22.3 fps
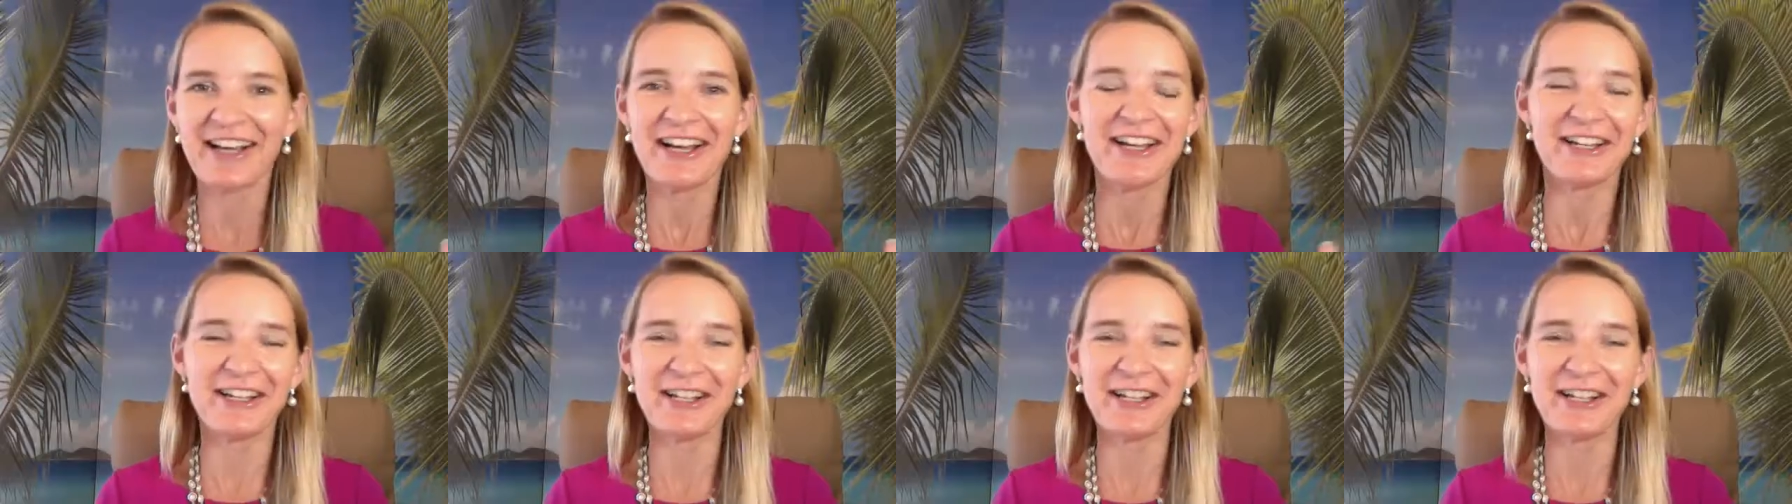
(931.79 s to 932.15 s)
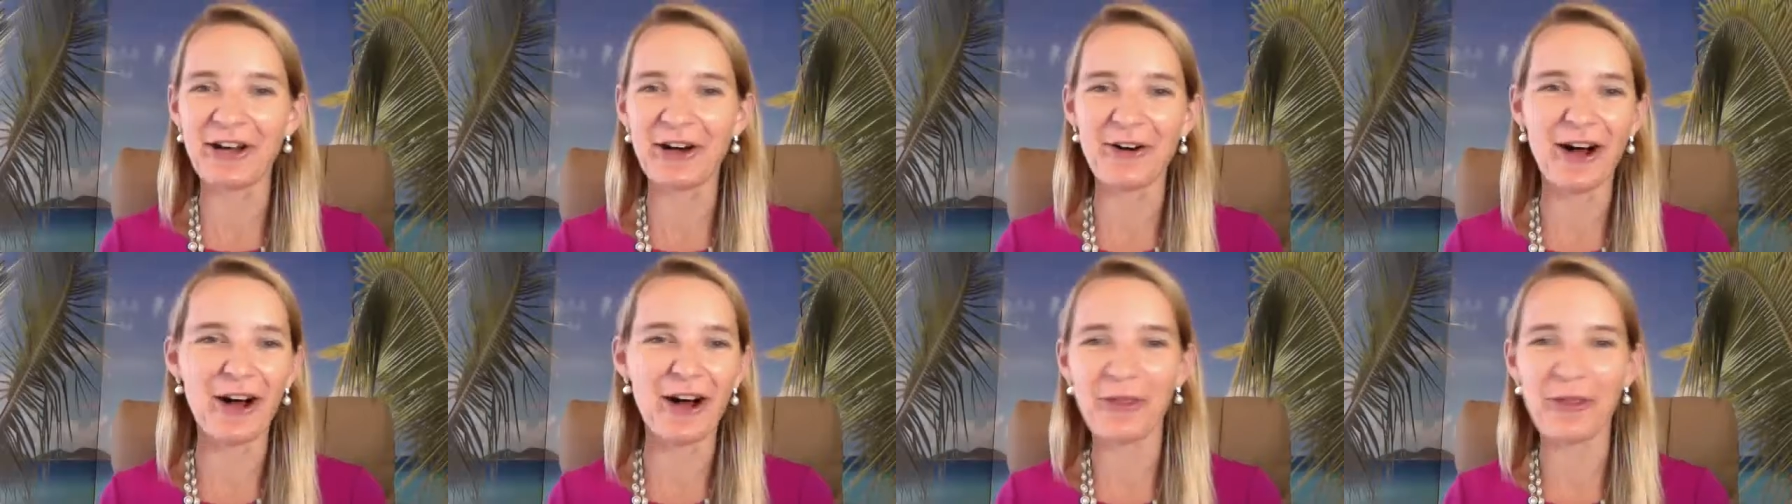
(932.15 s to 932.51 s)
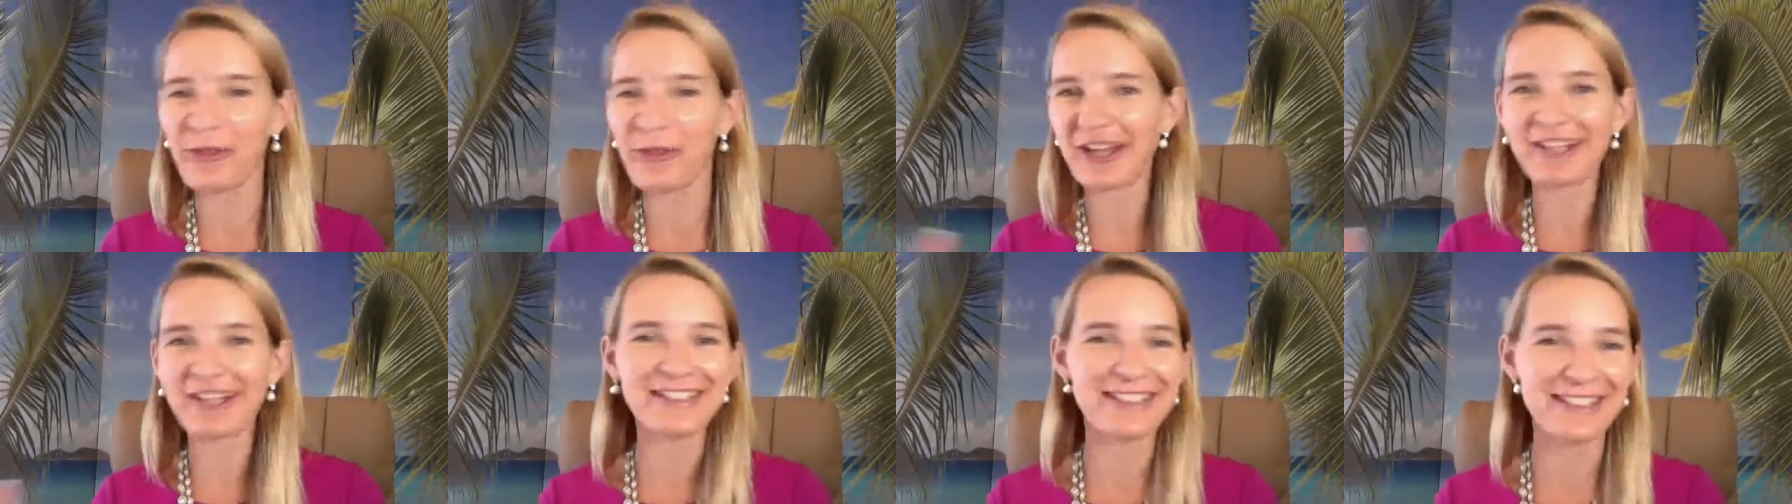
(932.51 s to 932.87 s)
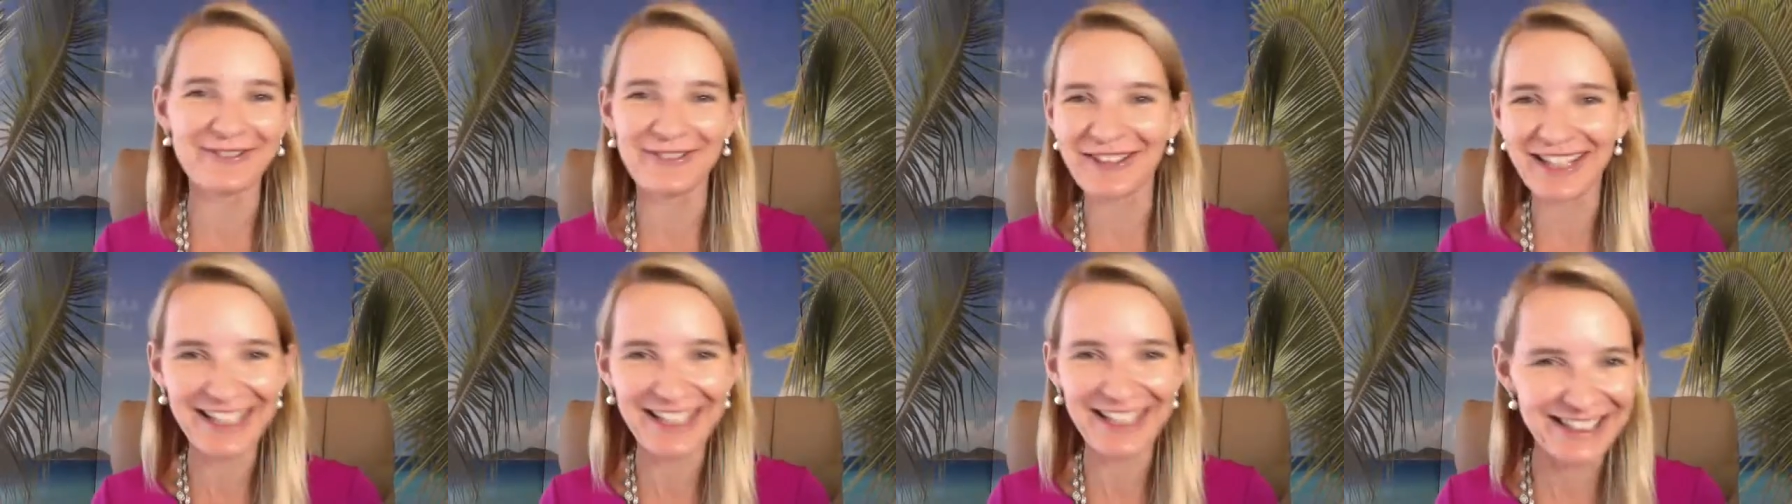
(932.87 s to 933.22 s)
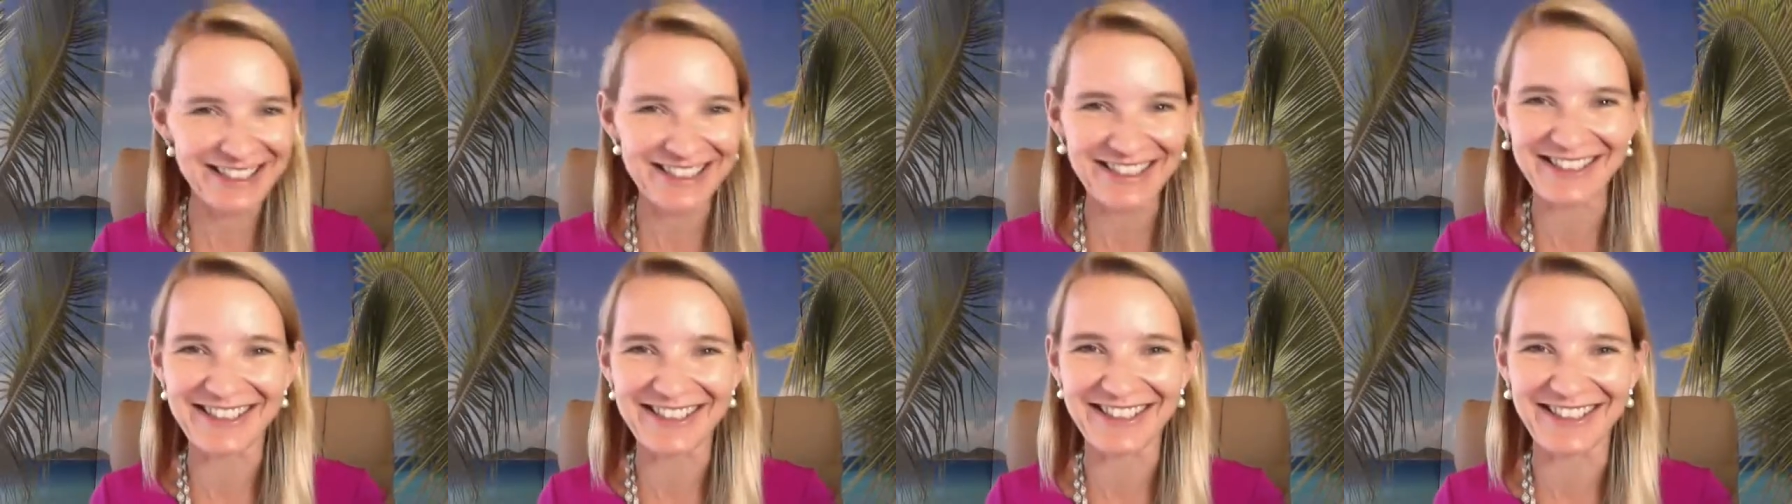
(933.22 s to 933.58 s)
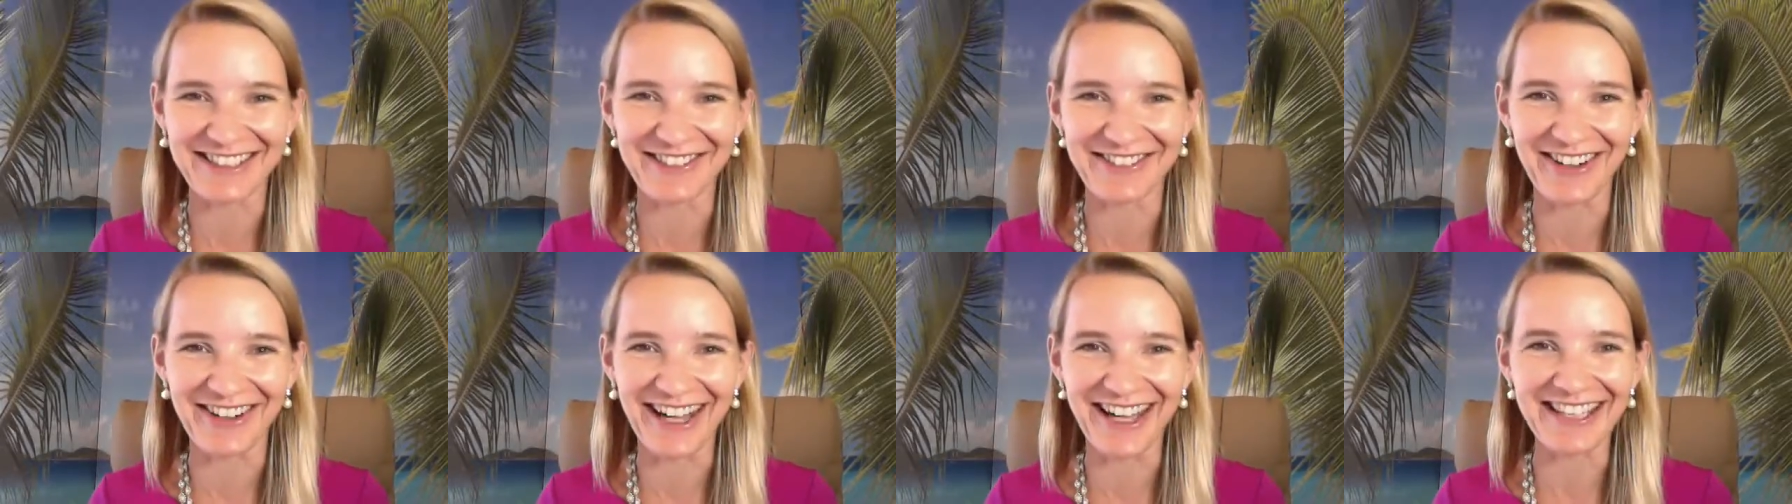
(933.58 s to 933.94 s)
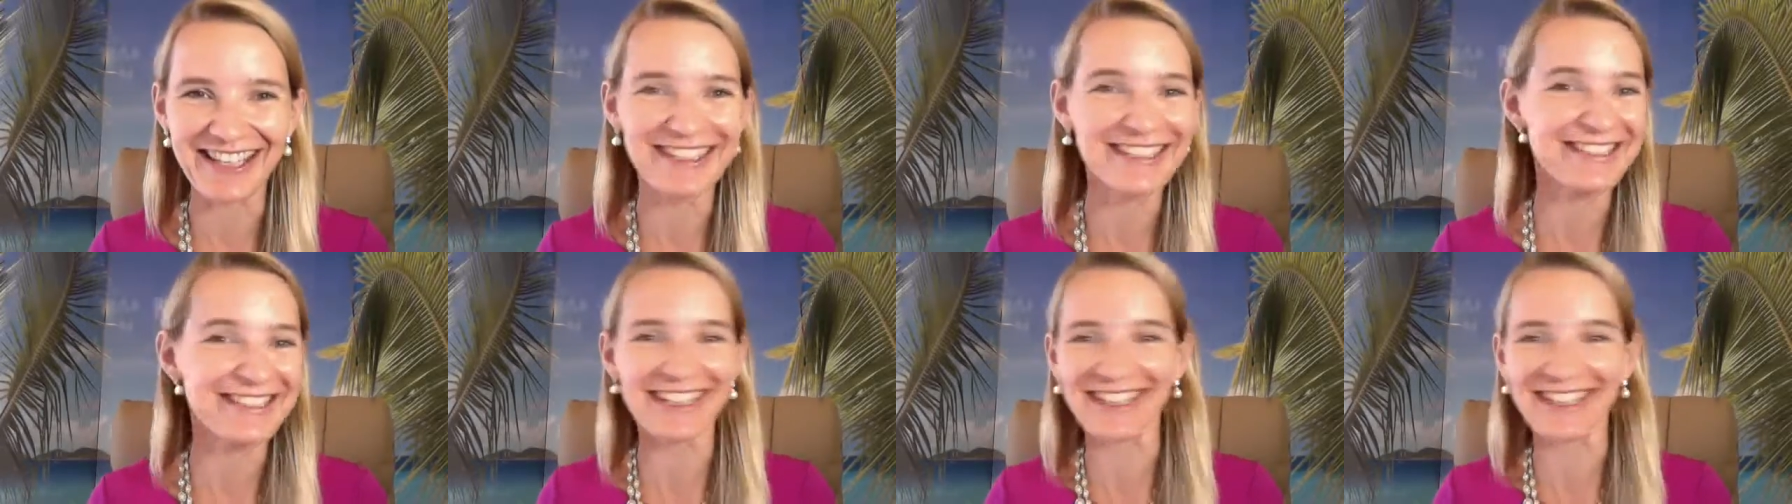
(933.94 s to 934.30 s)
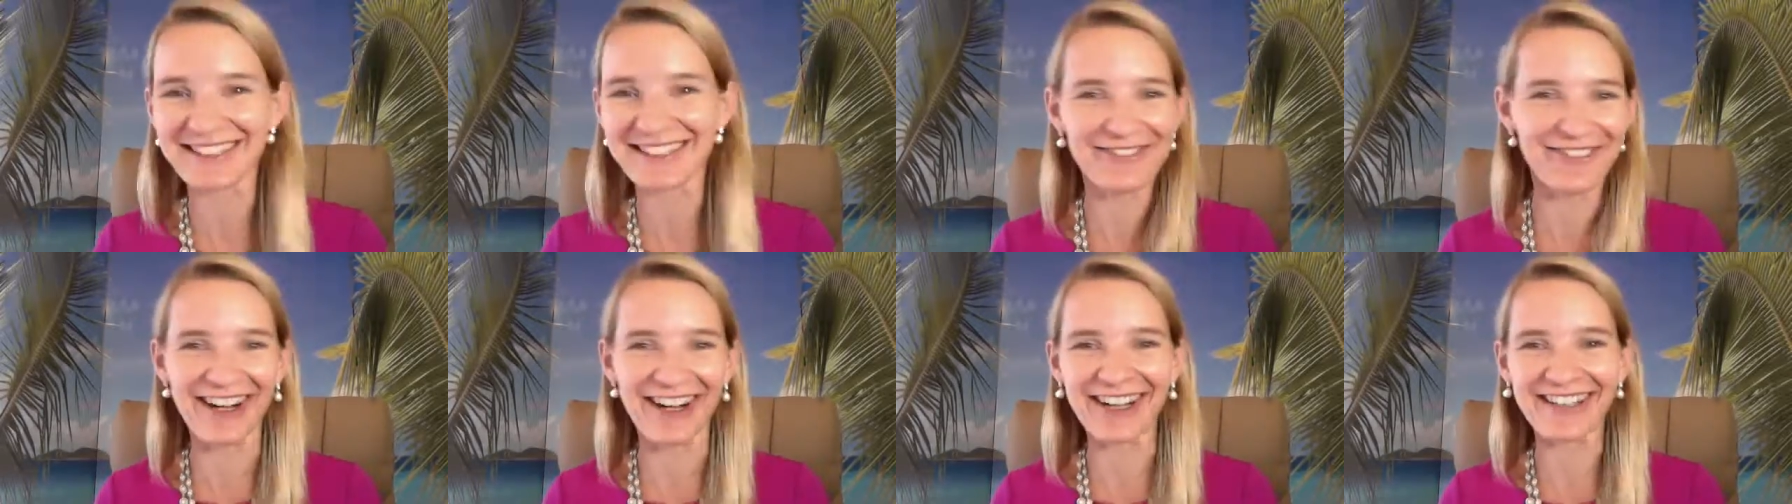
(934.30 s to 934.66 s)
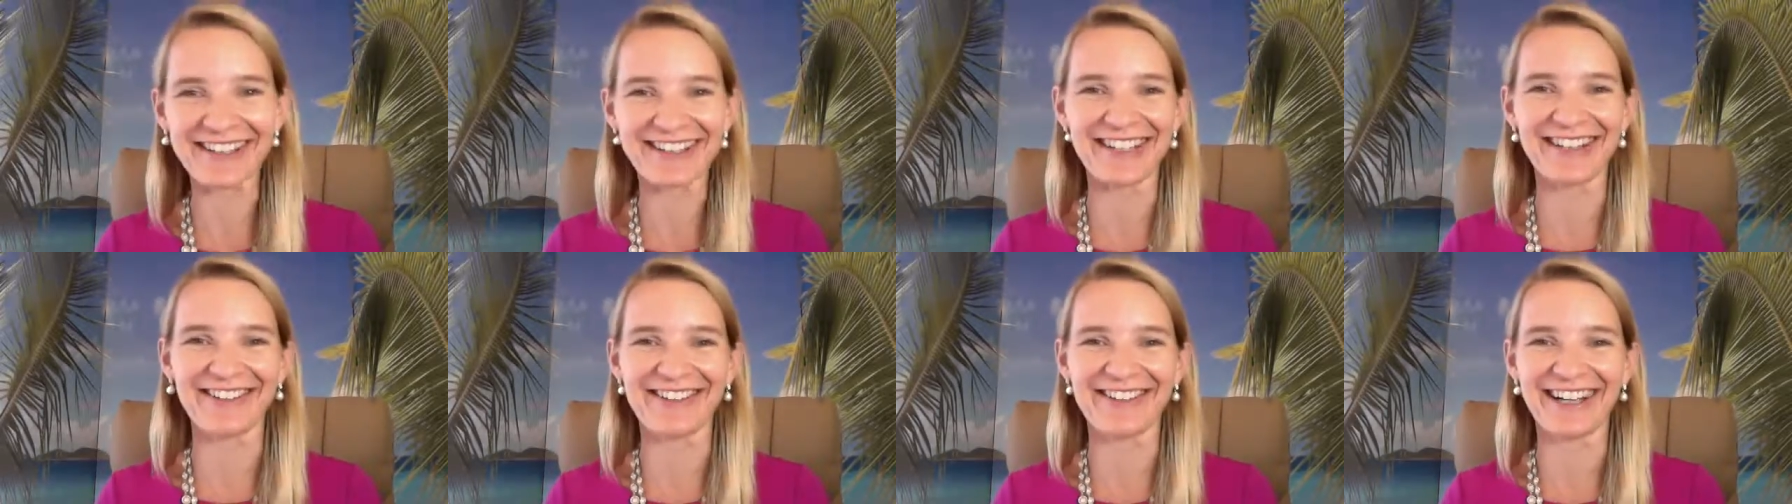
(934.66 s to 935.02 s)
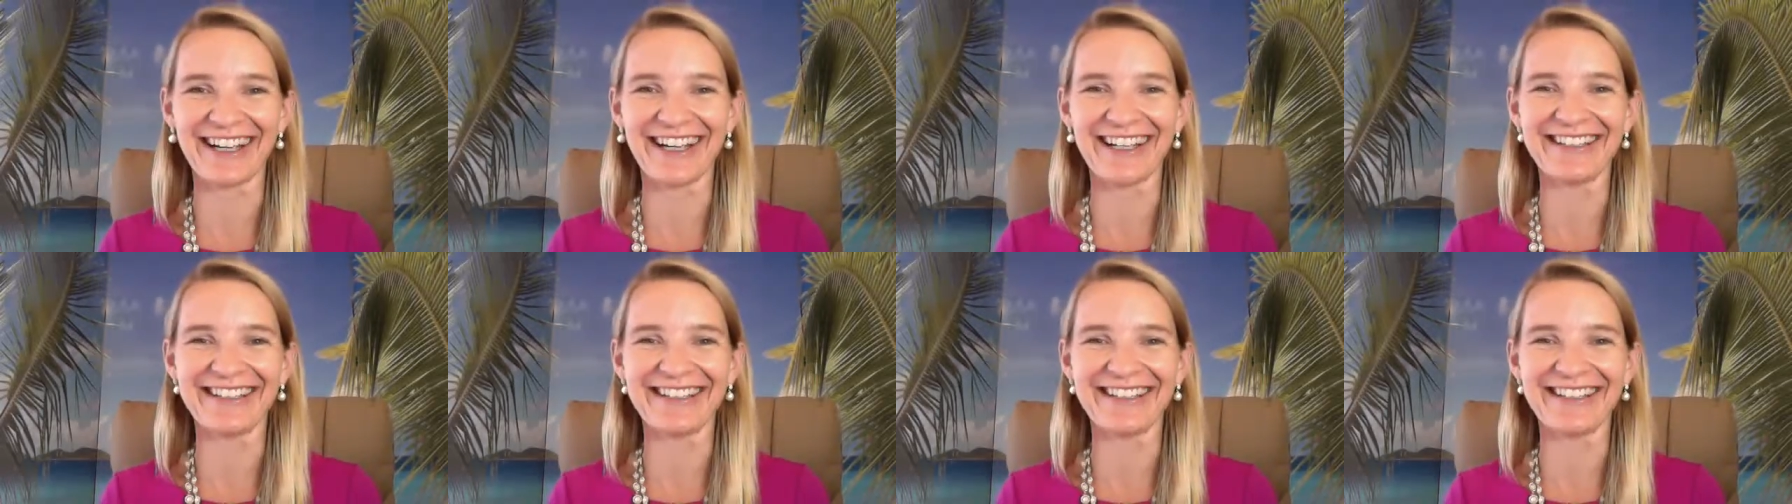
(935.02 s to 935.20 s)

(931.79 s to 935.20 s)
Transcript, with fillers: you know, authentic relationship, right? It doesn't work that way.